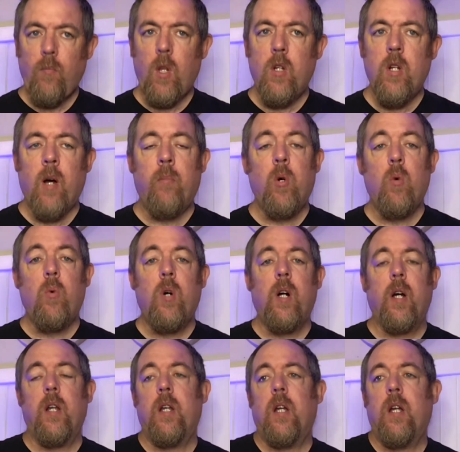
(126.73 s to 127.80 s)
number
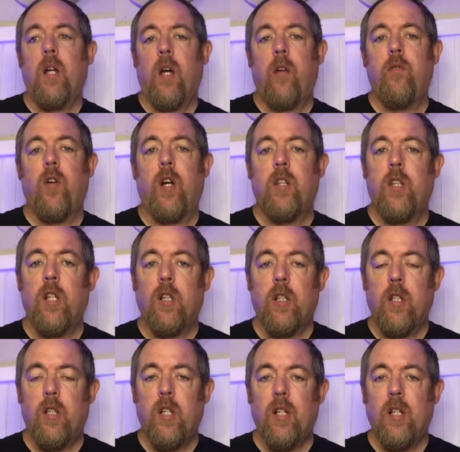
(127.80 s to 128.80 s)
one, I felt like the, the